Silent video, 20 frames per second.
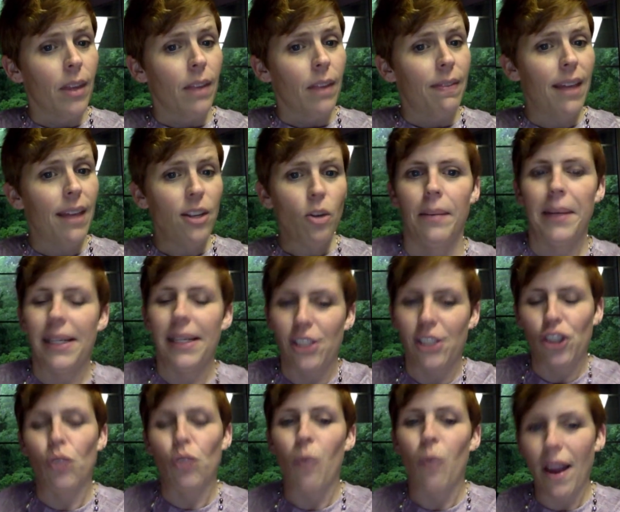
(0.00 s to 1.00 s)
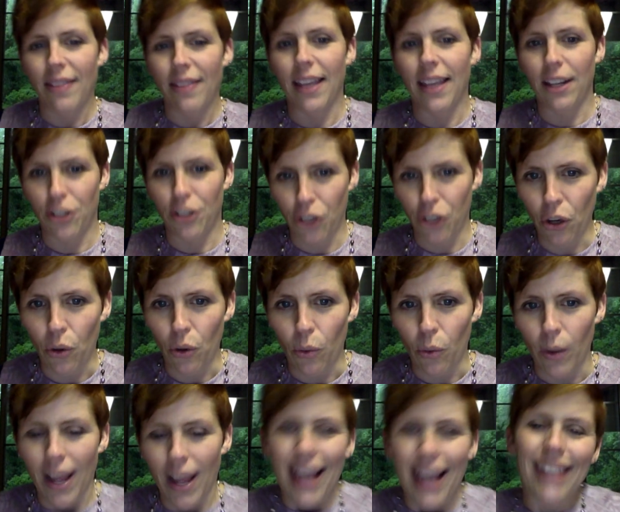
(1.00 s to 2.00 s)
they do it because it's the right thing to
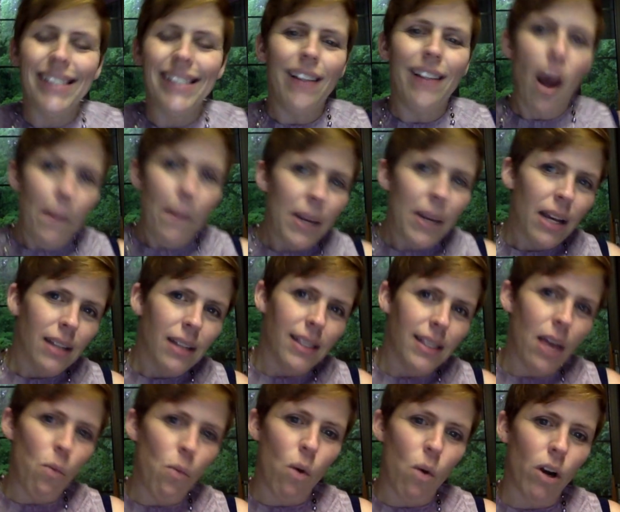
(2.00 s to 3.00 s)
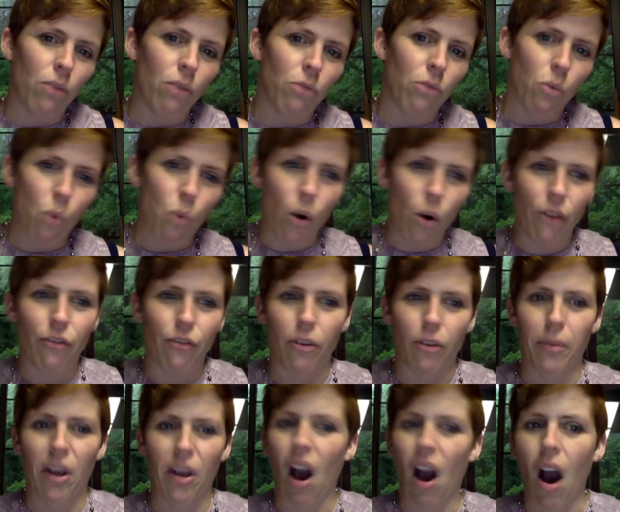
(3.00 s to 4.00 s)
do. It's not because they want a reward
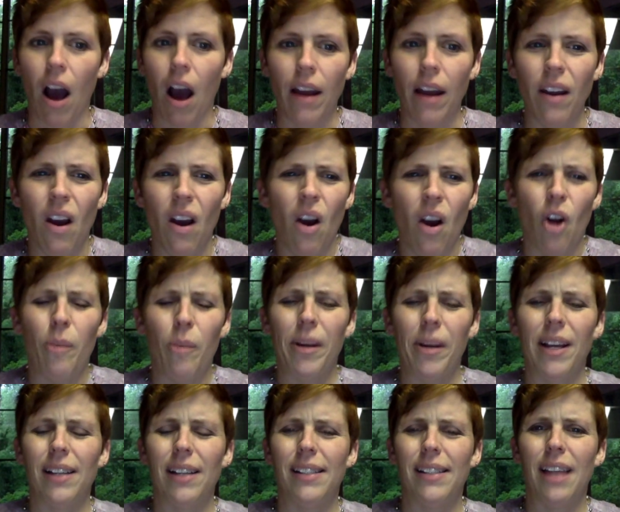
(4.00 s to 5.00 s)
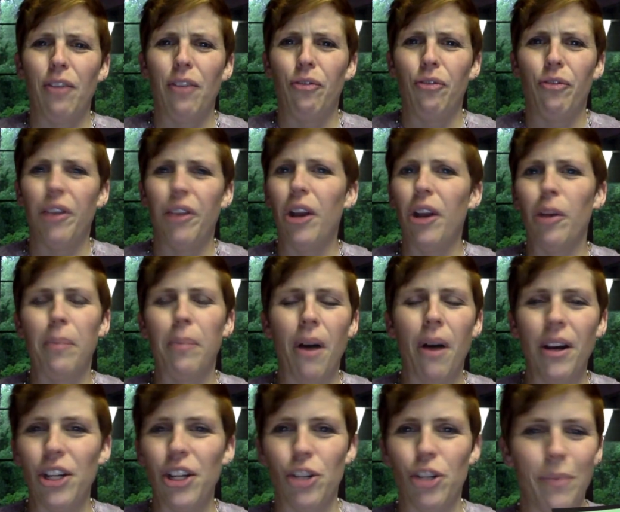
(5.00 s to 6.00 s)
from God or because they fear
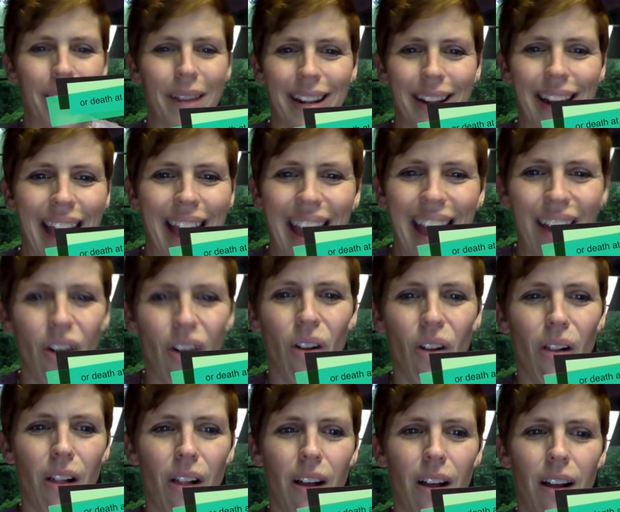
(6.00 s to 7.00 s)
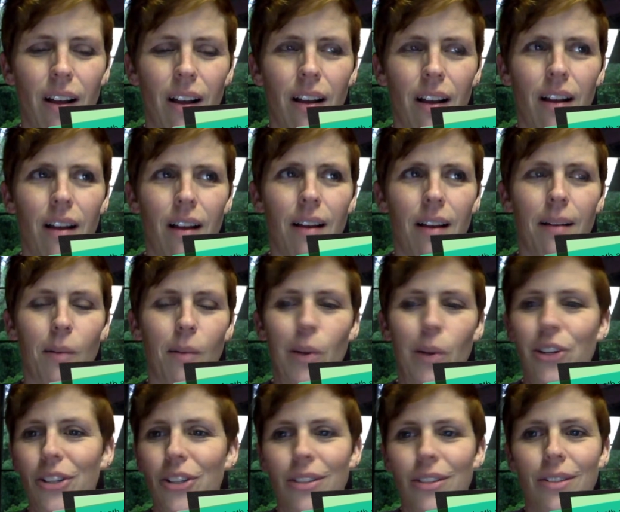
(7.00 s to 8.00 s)
punishment in hell.
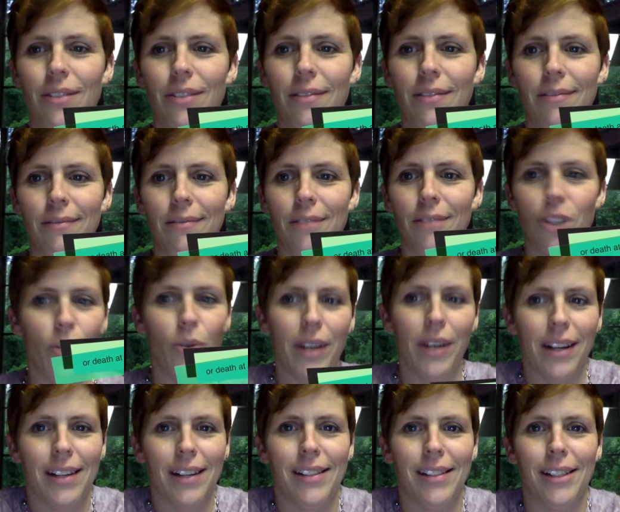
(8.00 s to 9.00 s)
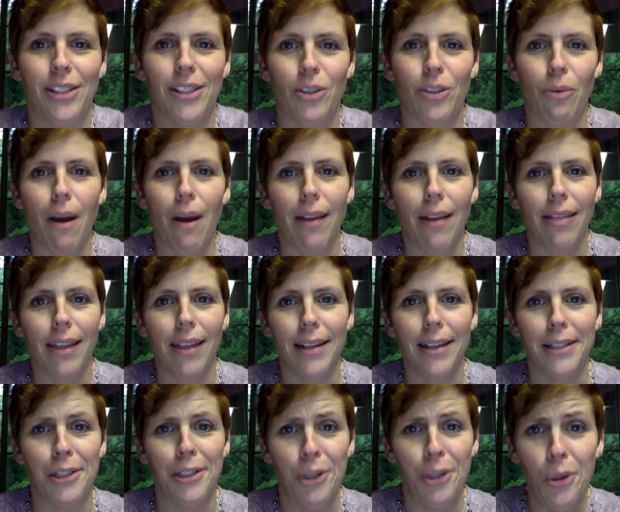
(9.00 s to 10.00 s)
We just do it because it's the right
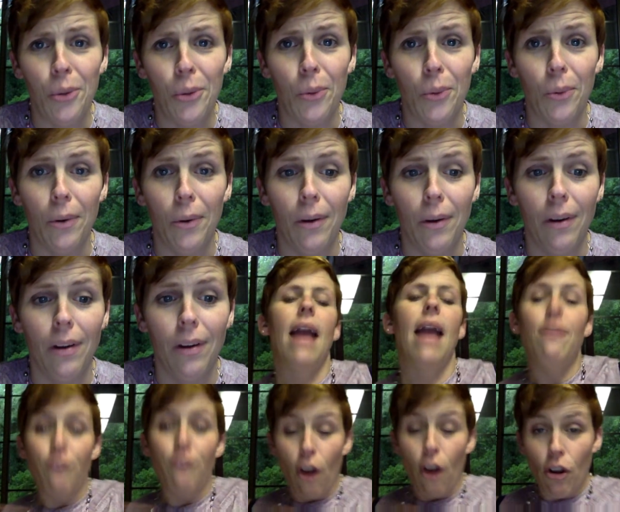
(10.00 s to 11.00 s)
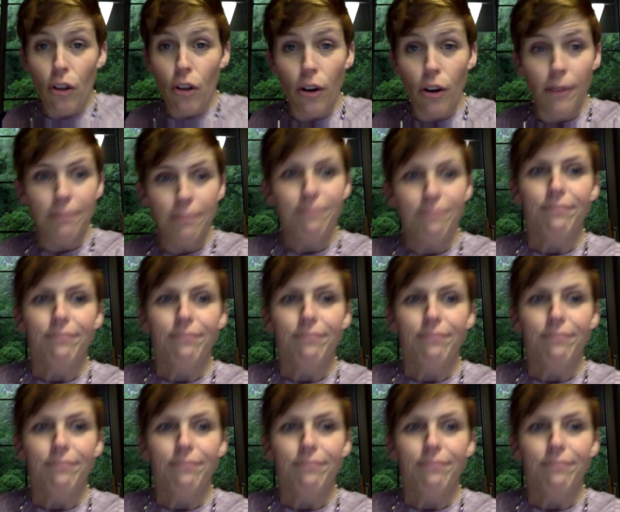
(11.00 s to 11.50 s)
thing to do. And further,